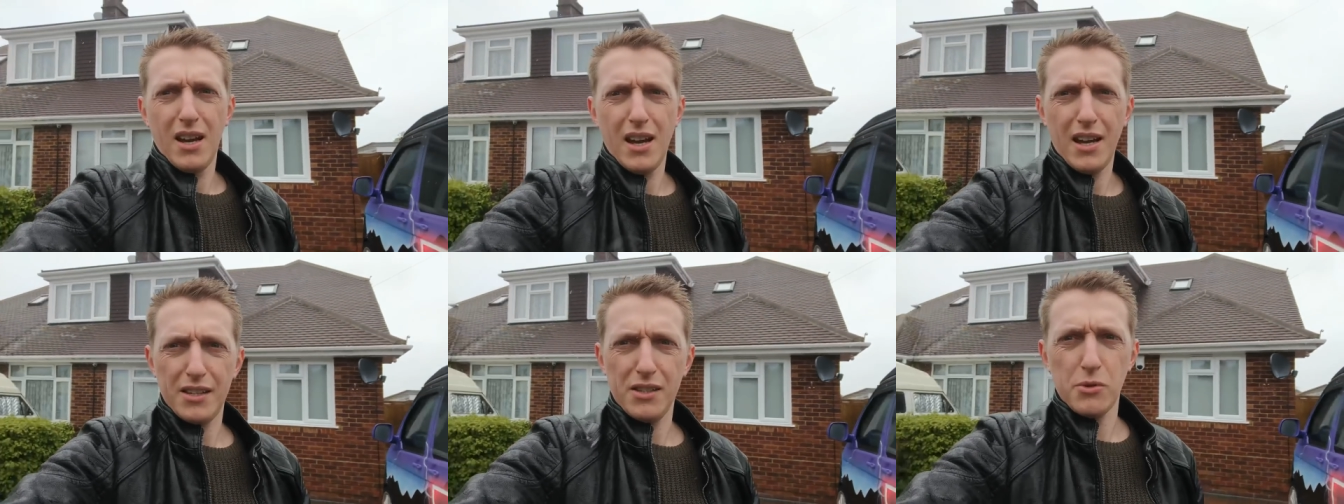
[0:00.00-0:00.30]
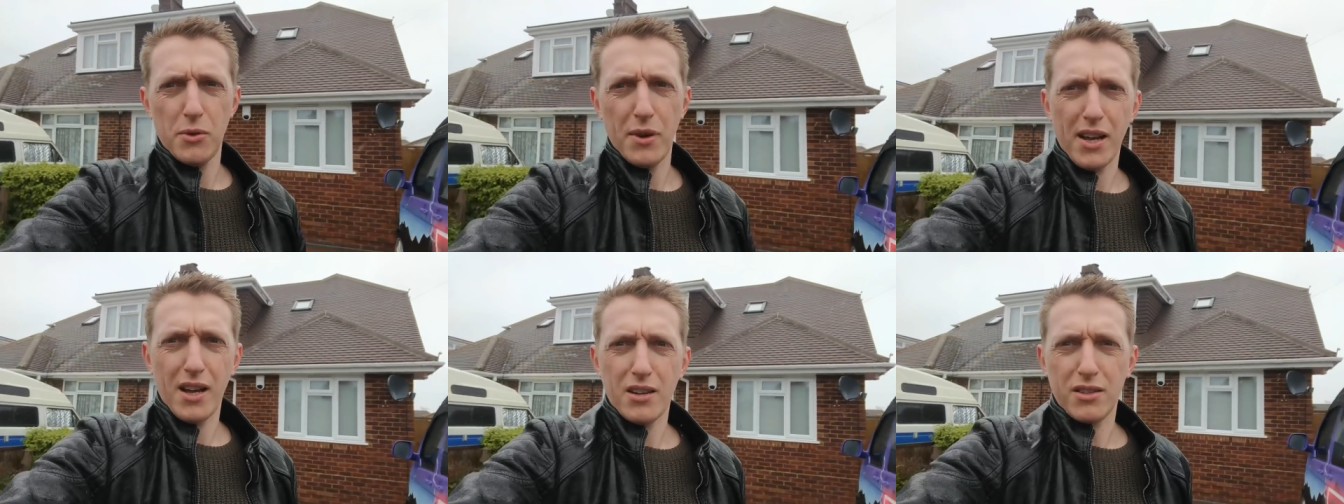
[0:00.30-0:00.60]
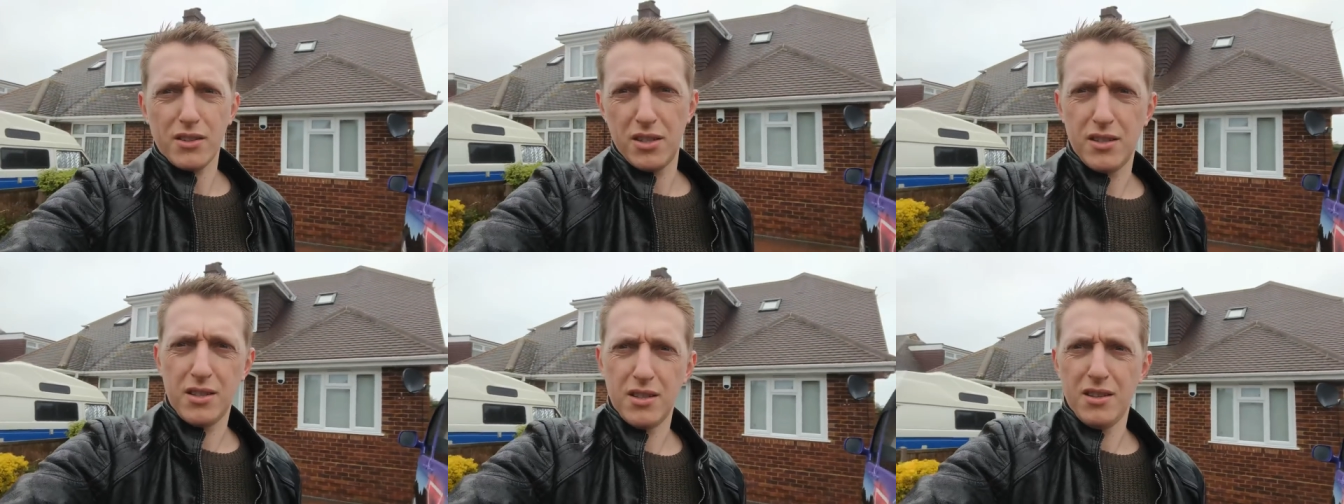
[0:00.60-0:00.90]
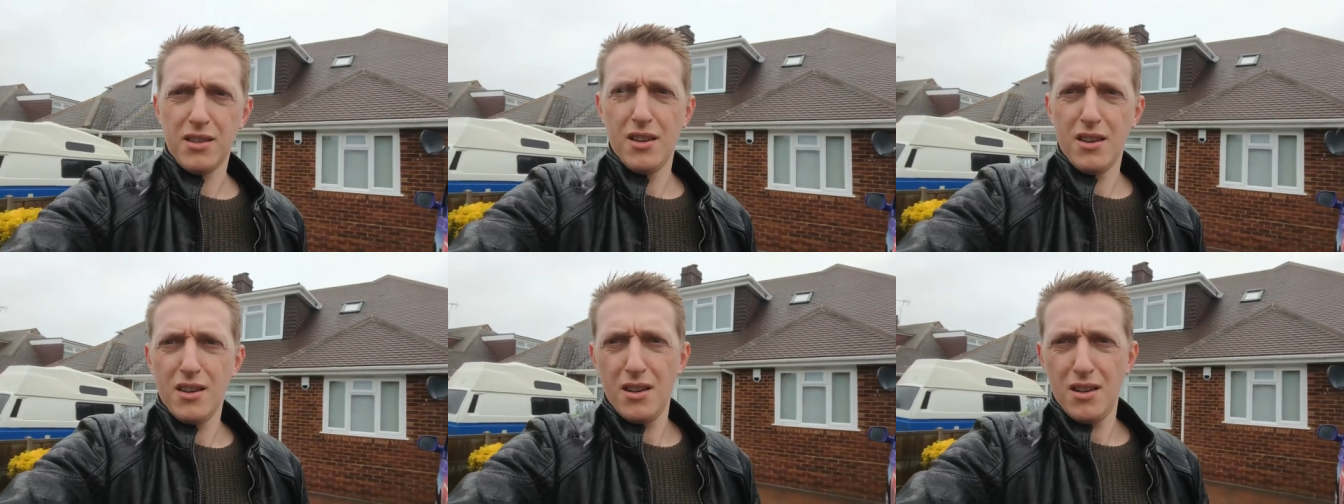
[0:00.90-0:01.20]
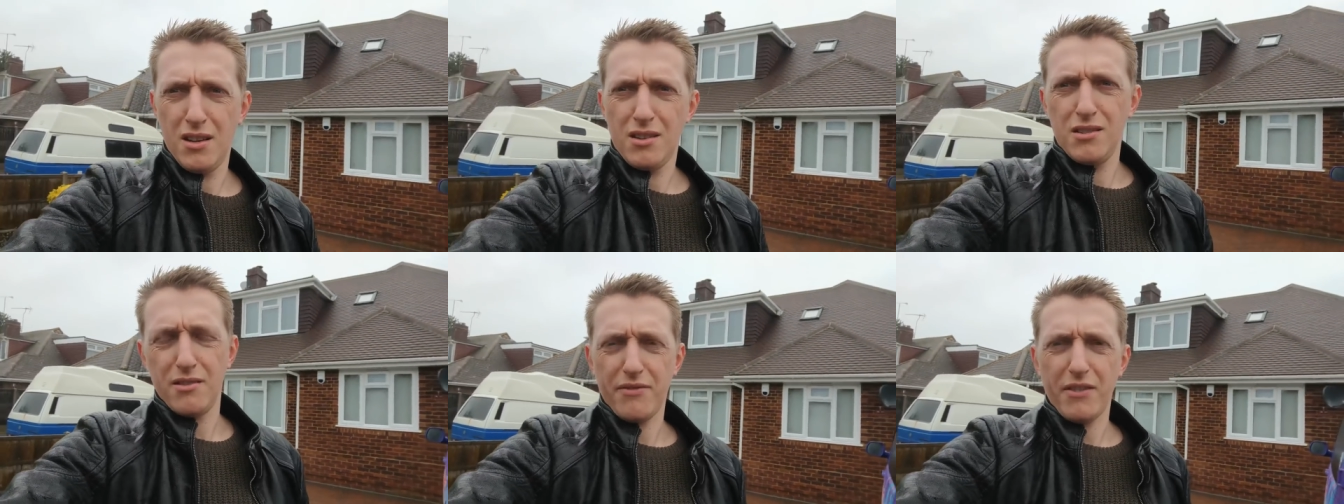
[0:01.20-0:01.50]
Our new house
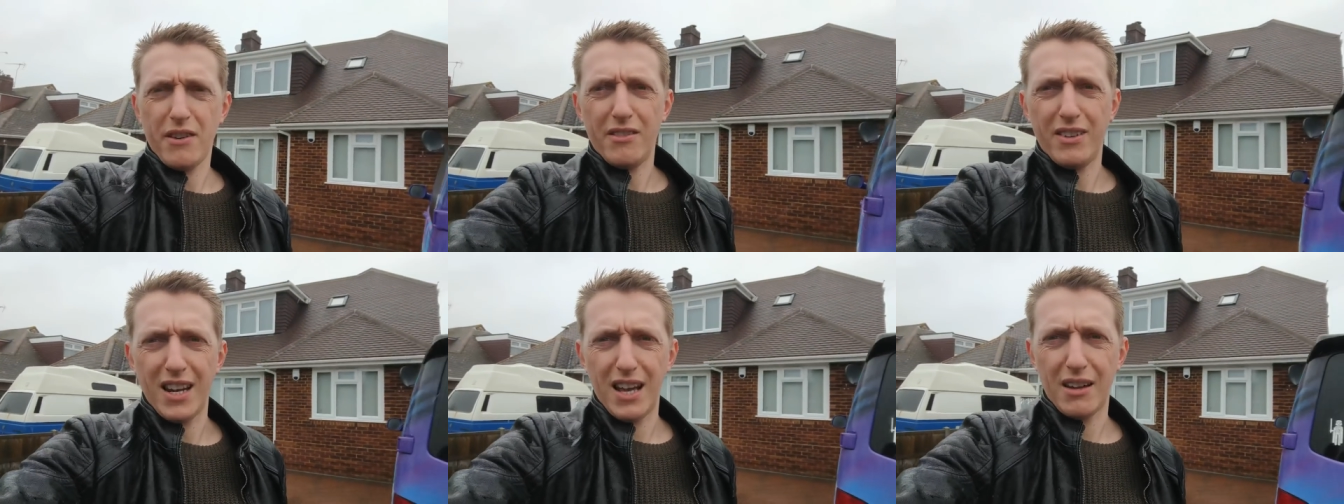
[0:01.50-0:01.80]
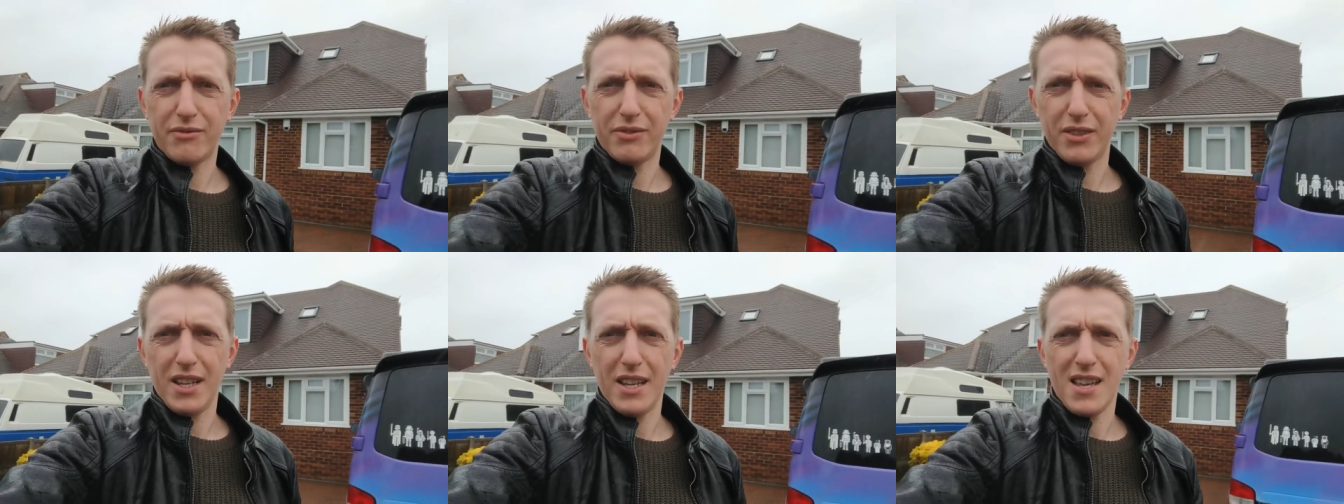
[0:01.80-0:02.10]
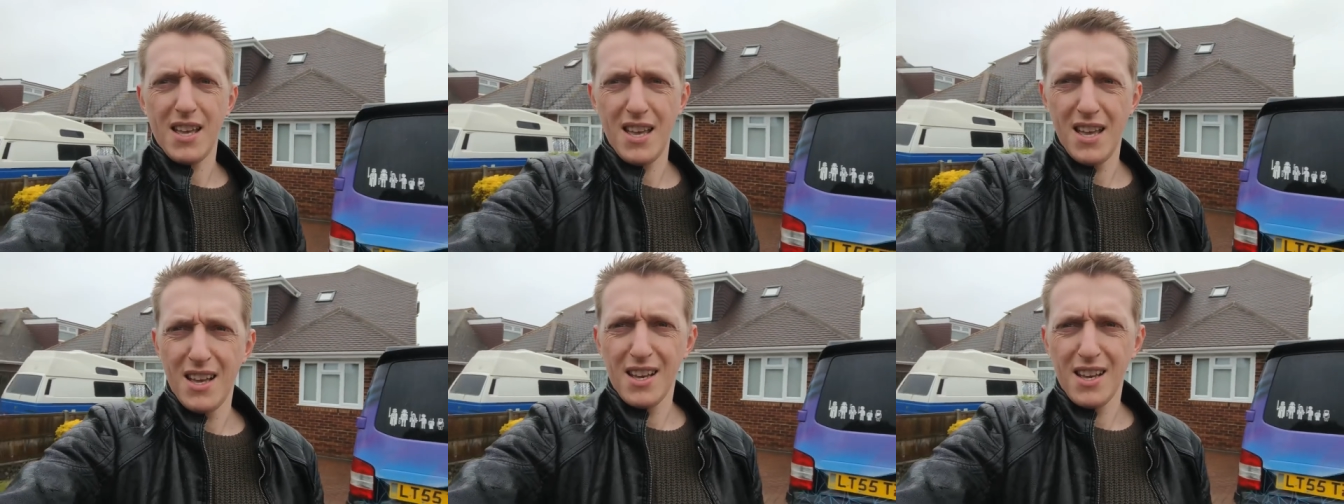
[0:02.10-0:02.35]
looks very lovely.